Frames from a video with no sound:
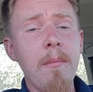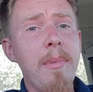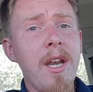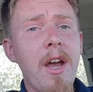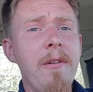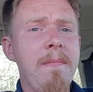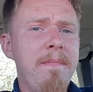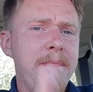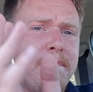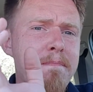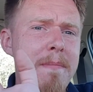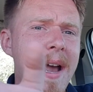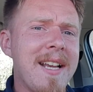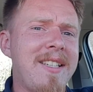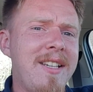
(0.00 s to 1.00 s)
But no,
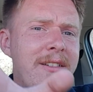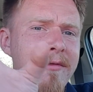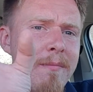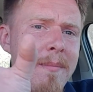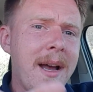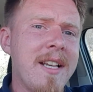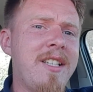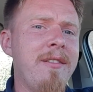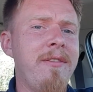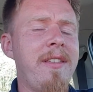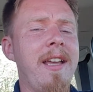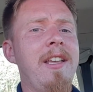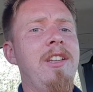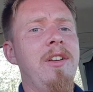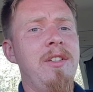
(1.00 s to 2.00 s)
massive
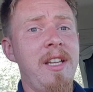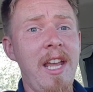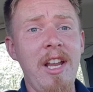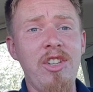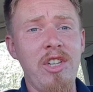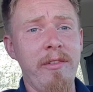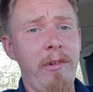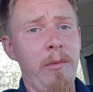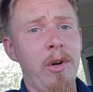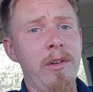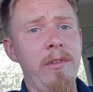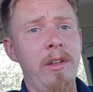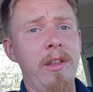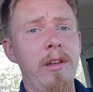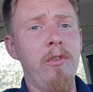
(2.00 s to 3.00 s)
thank you to each and every one
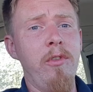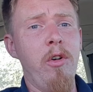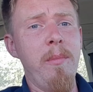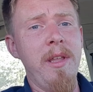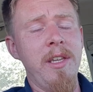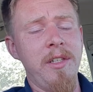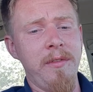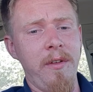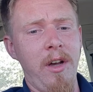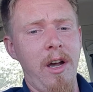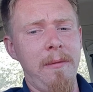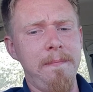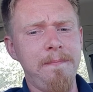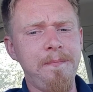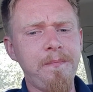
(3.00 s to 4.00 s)
of you got me this far.